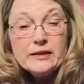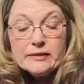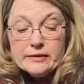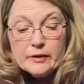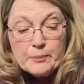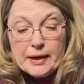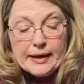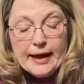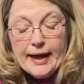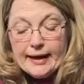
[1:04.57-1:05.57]
that nobody
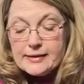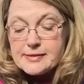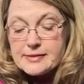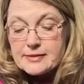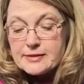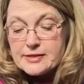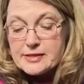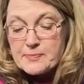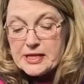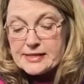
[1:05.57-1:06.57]
has, it
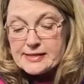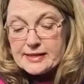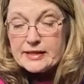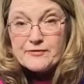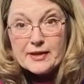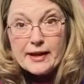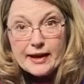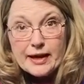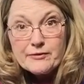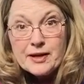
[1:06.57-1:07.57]
just means that if they
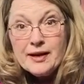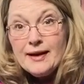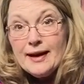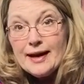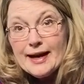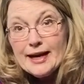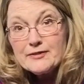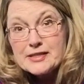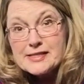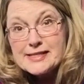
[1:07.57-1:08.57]
have, I
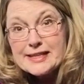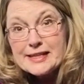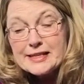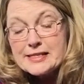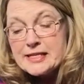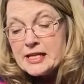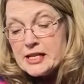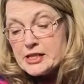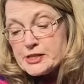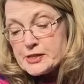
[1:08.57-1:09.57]
haven't seen it.
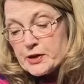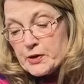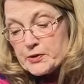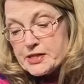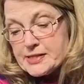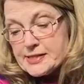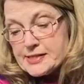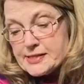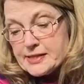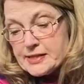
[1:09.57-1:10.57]
So this
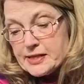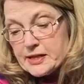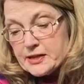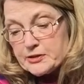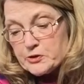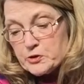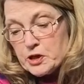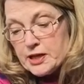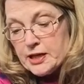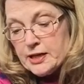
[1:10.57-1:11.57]
is the little
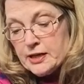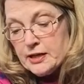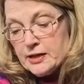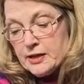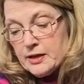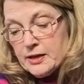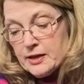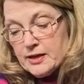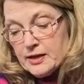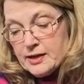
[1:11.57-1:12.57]

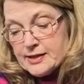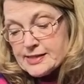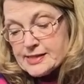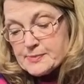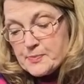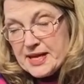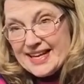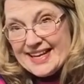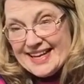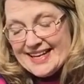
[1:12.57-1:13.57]

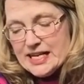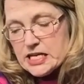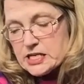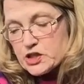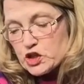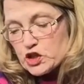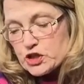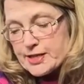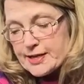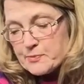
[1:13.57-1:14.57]
spinning
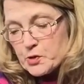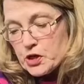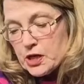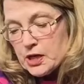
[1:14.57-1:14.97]
turntable.